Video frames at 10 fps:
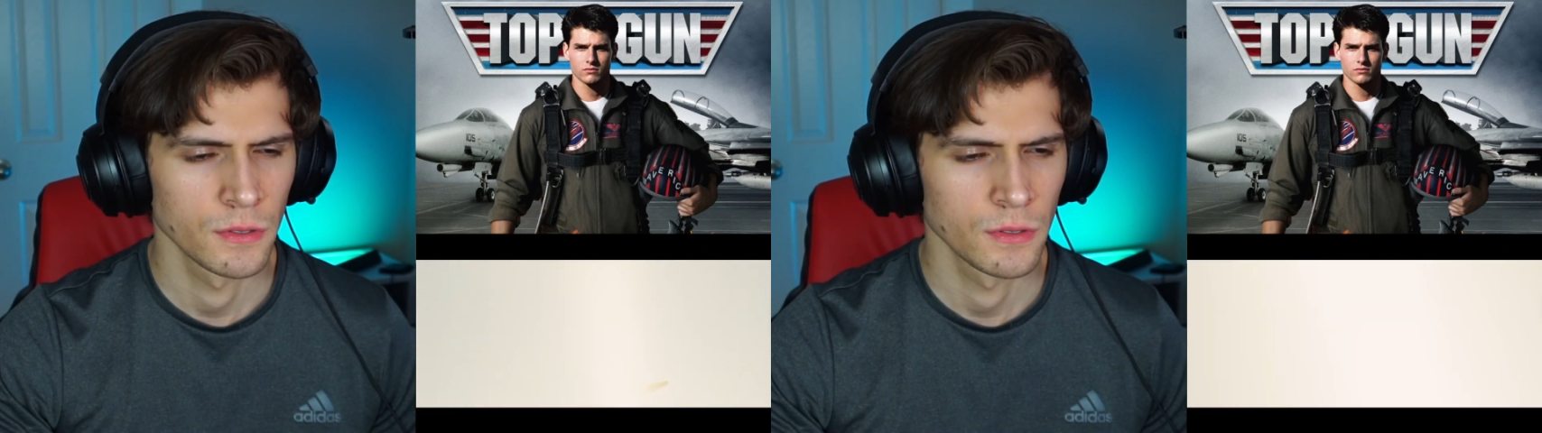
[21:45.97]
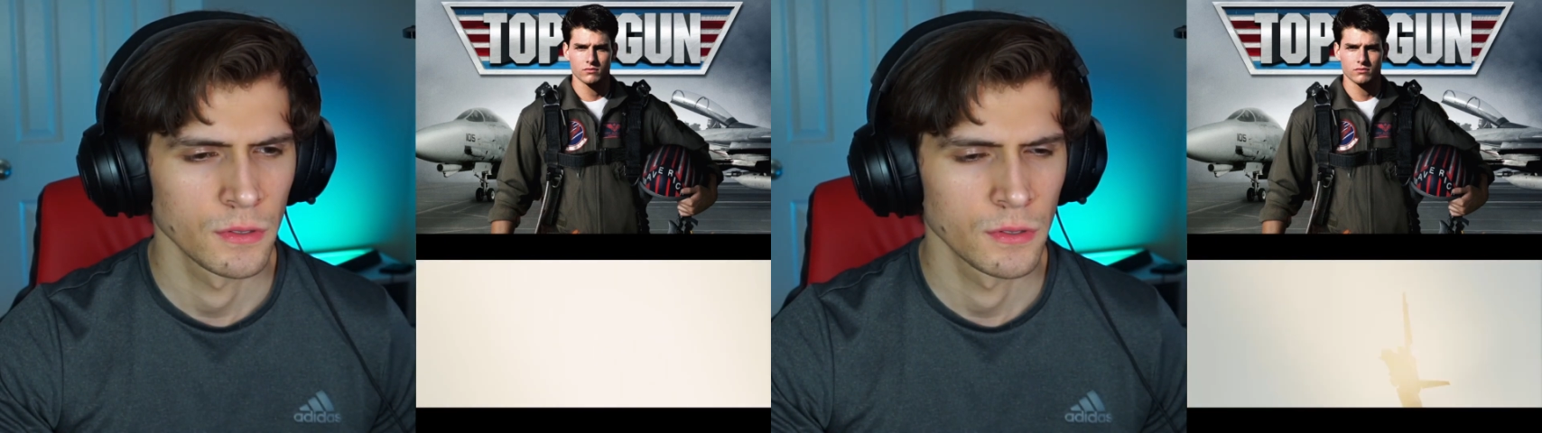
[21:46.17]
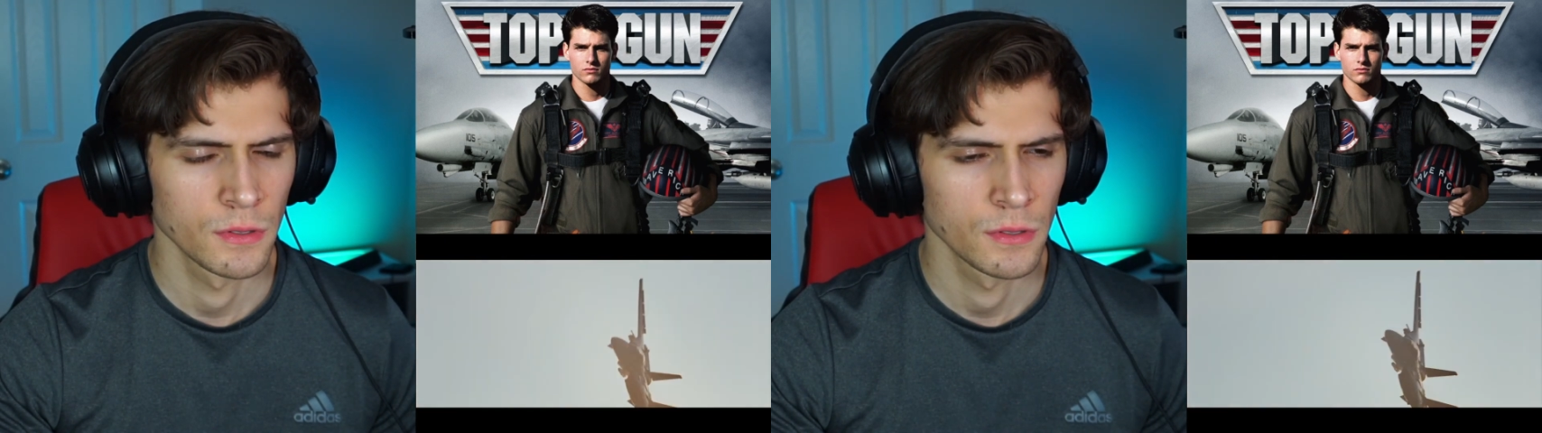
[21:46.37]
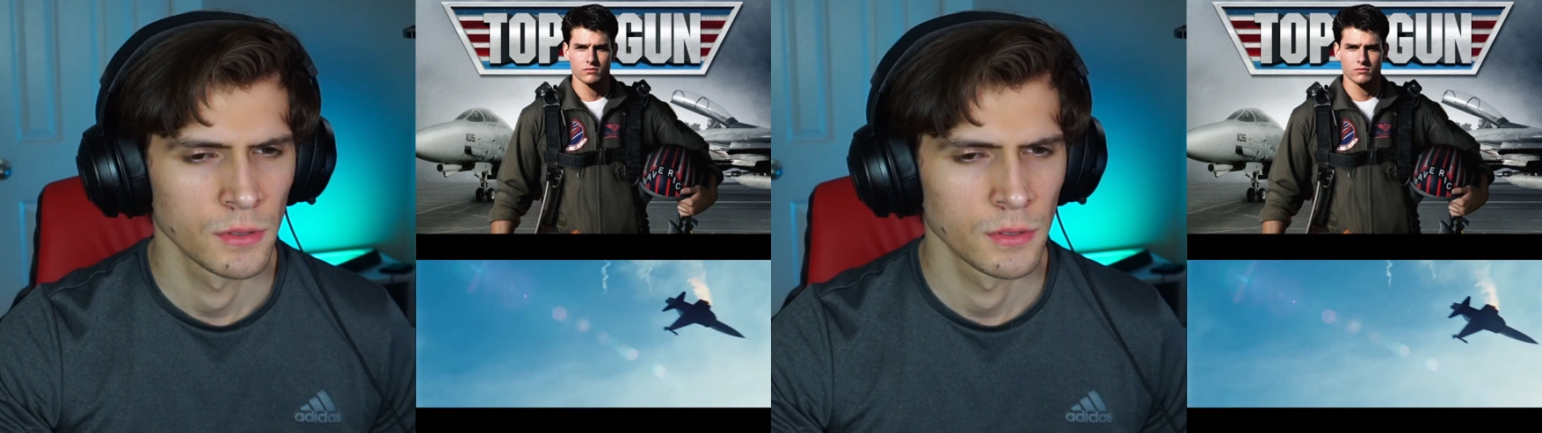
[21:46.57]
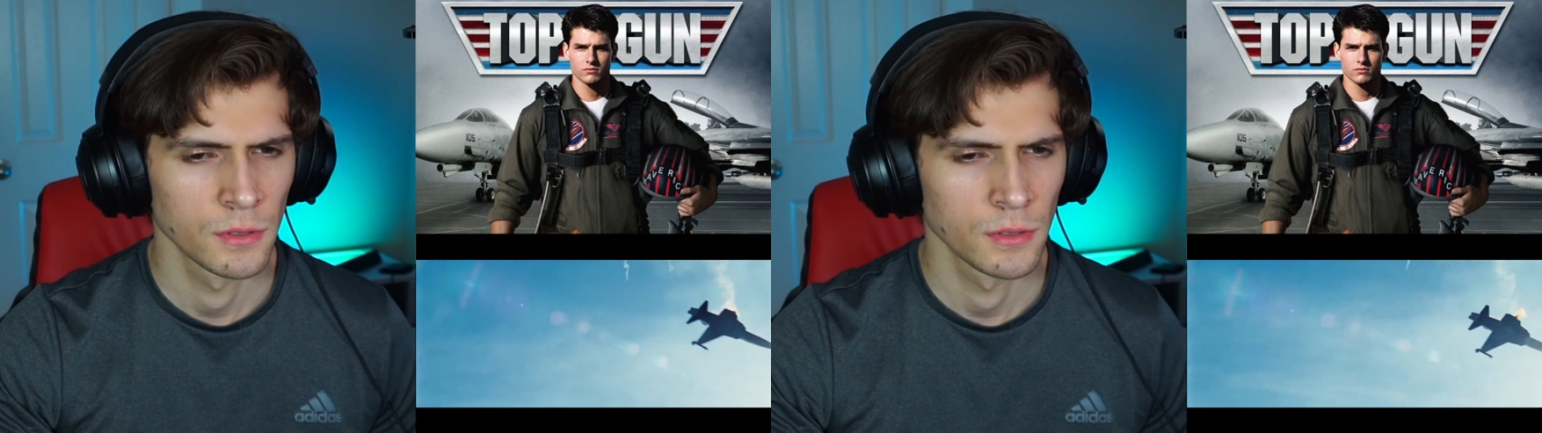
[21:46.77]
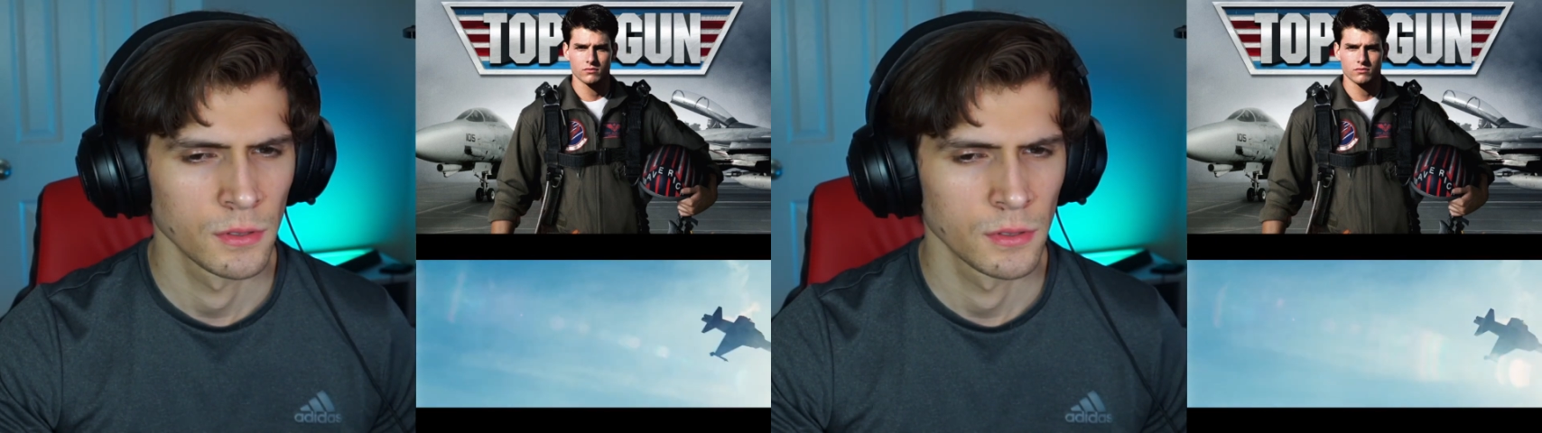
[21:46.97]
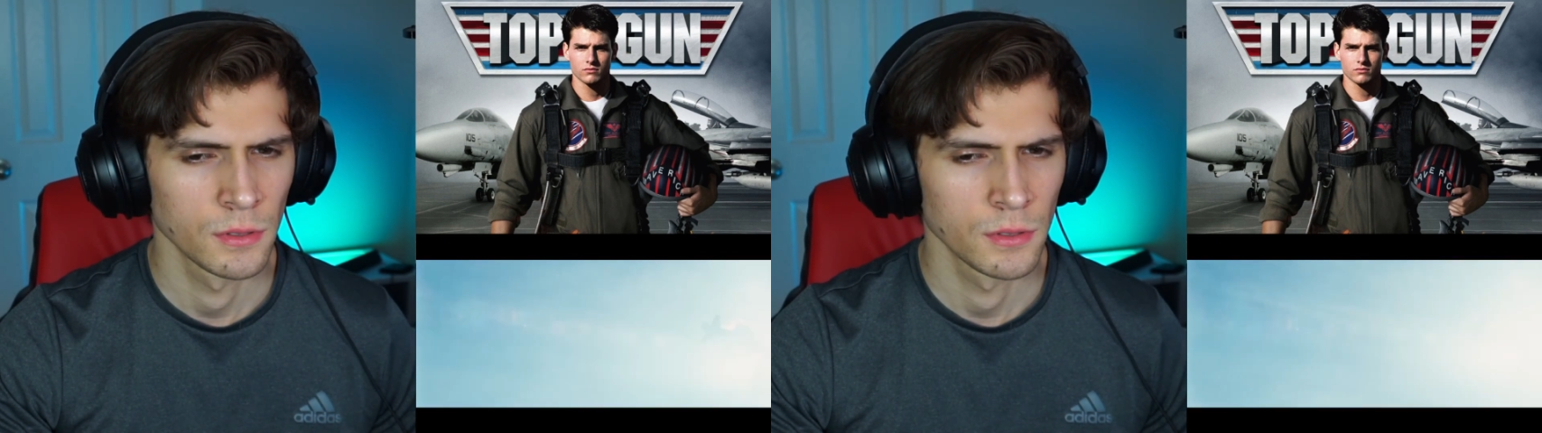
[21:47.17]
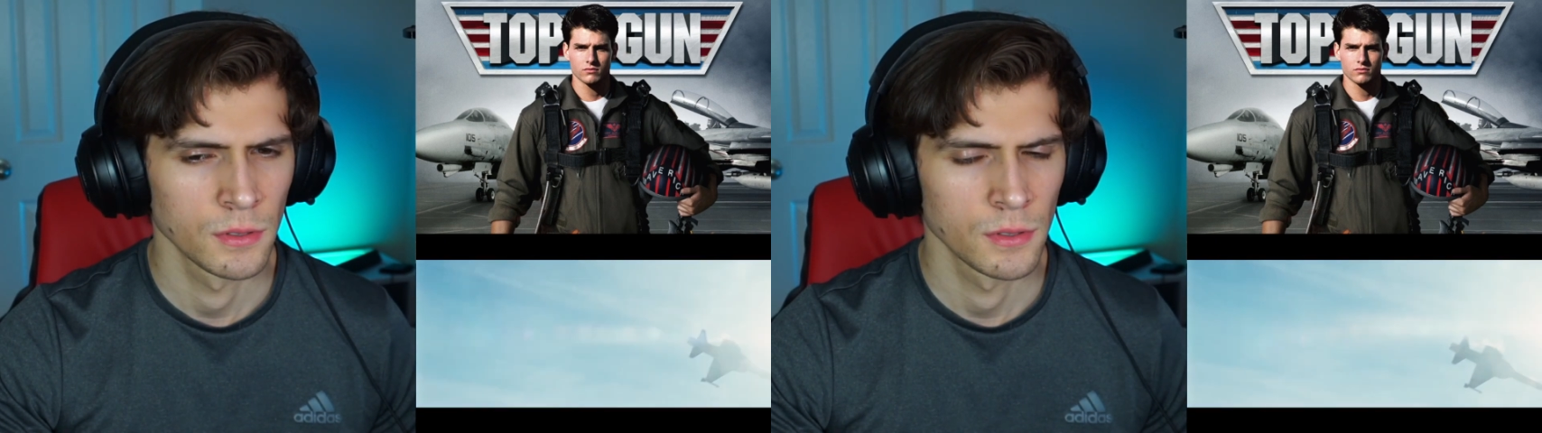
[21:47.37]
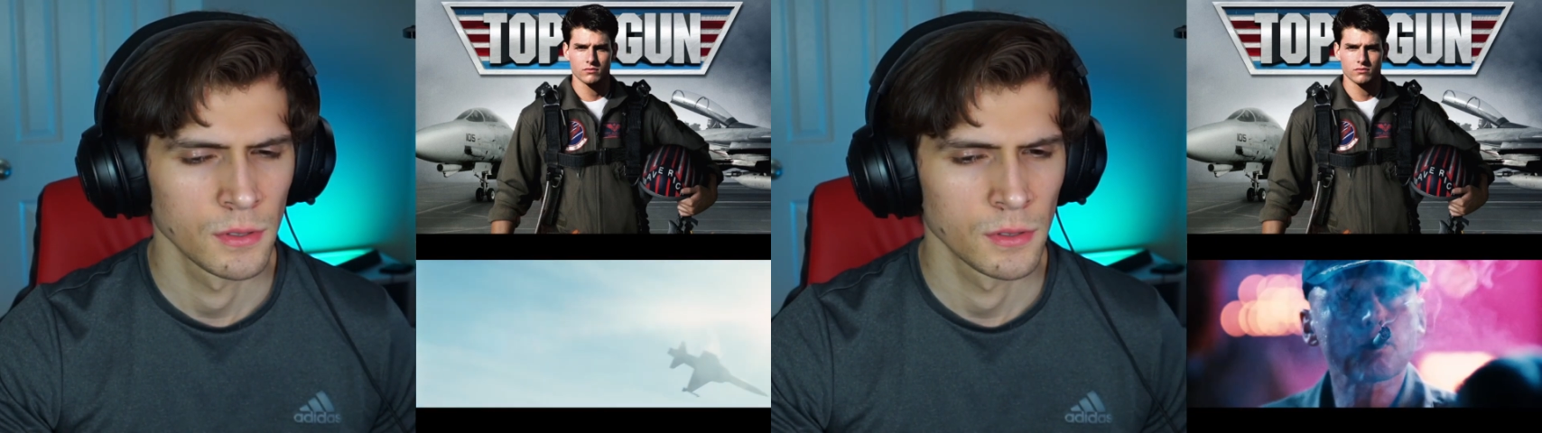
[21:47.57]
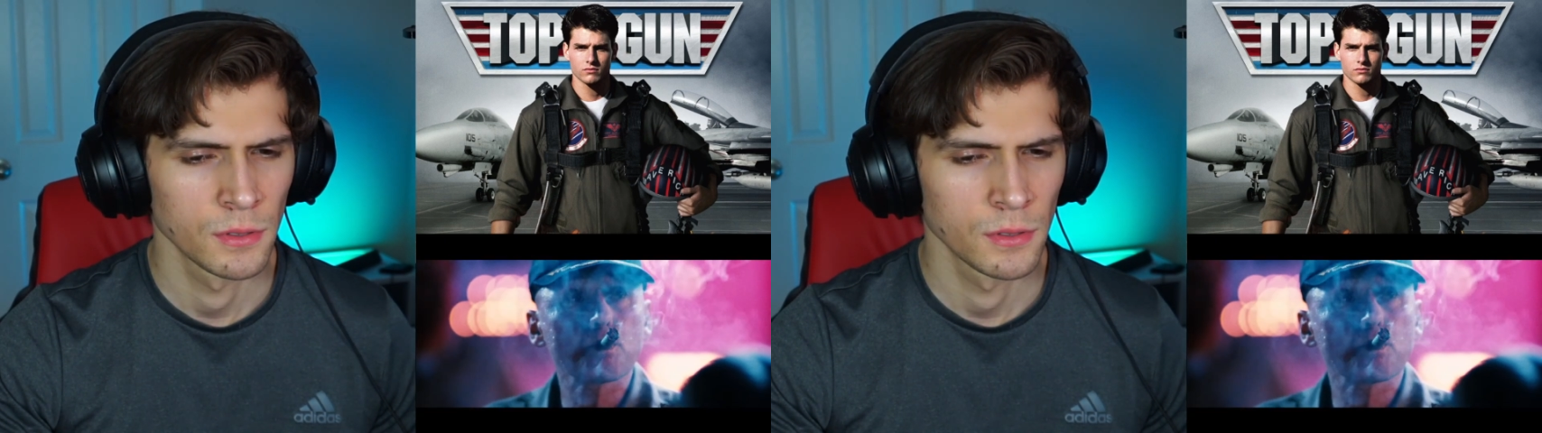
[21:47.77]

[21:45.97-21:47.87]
Nobody speaks.